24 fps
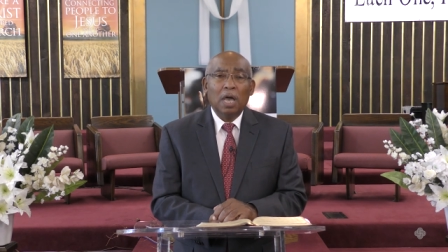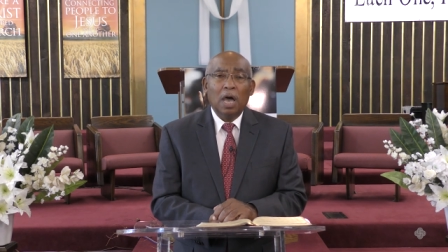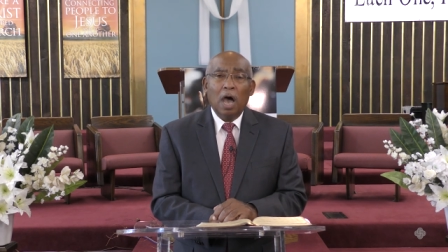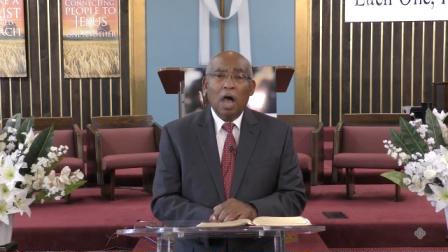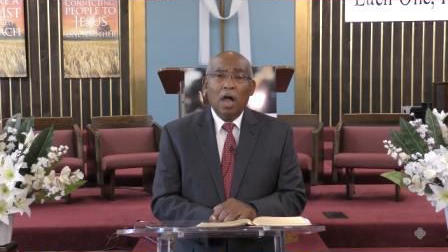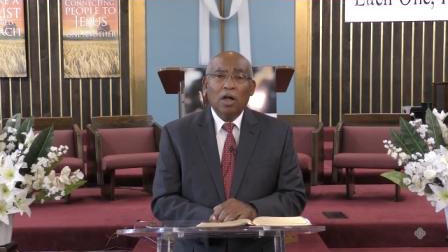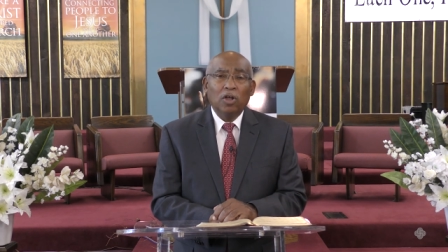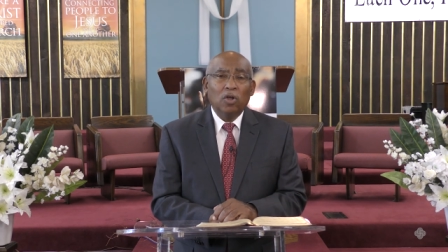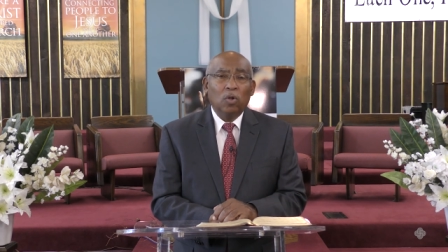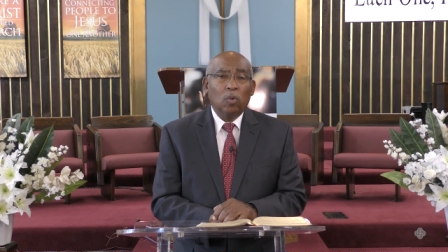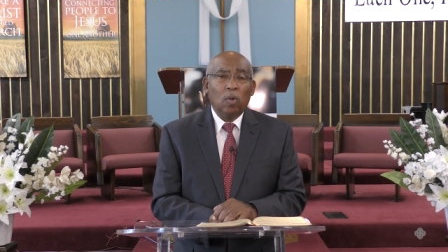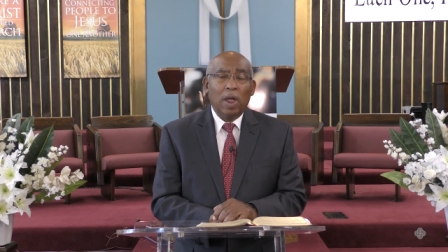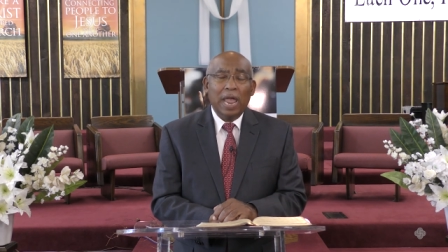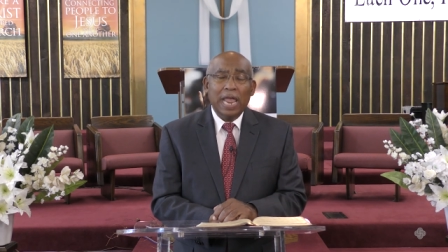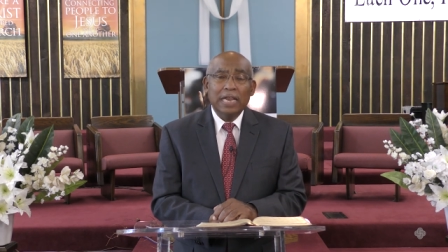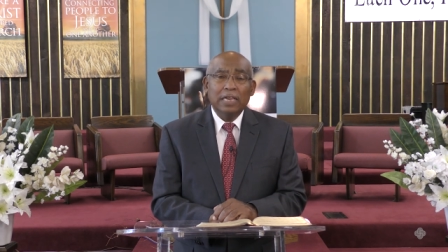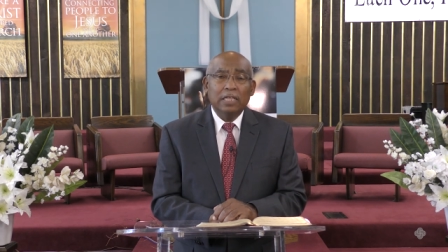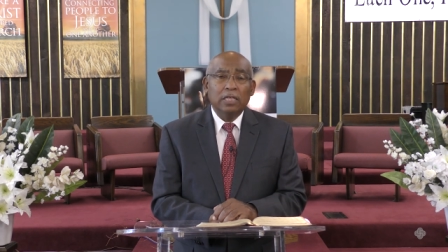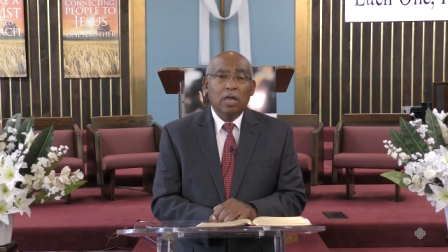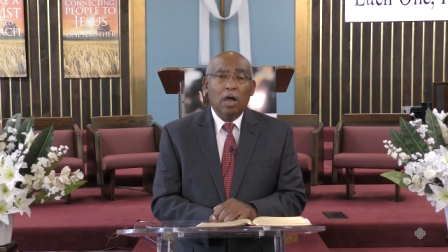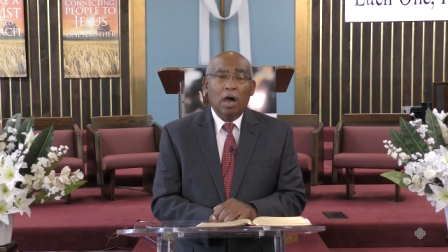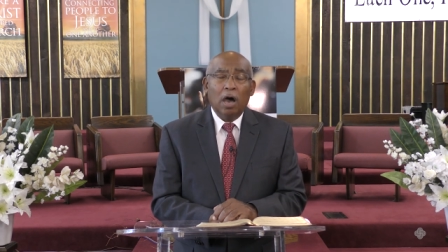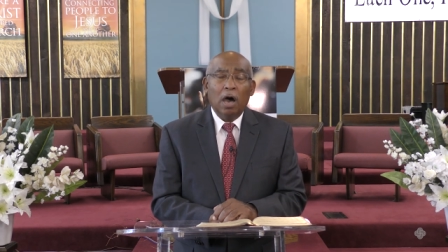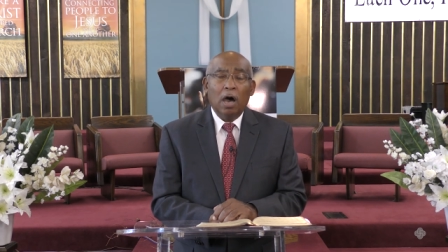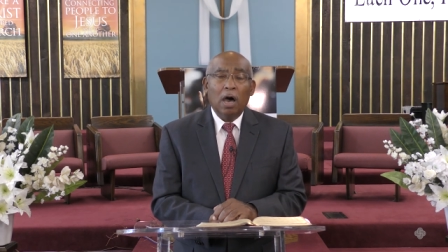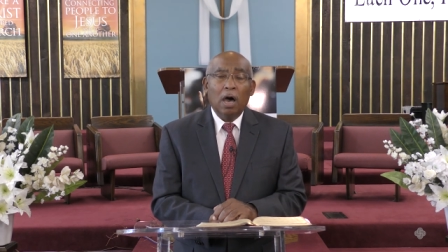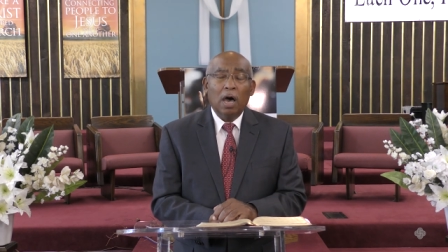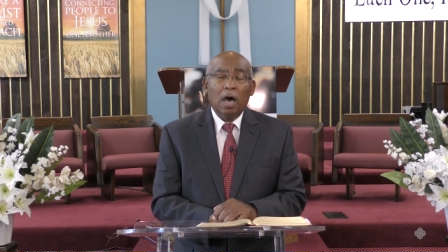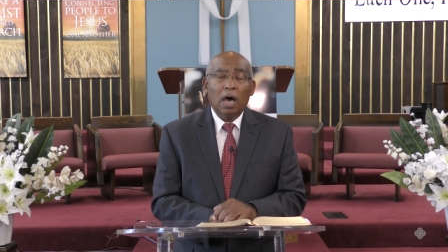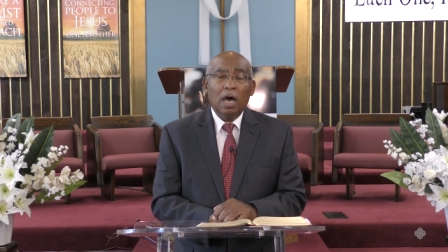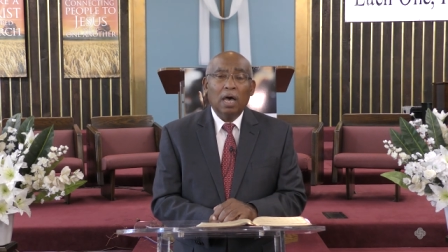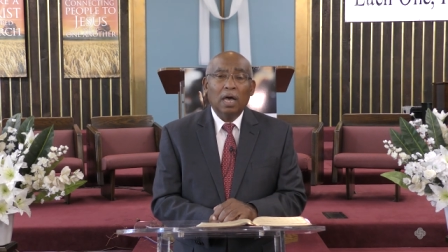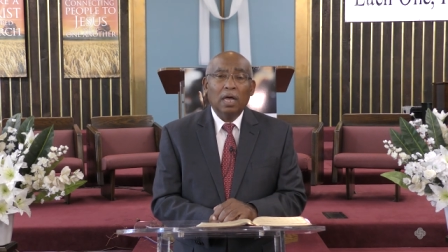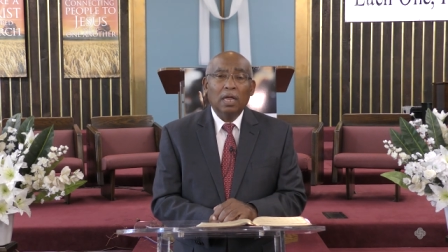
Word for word: a great God,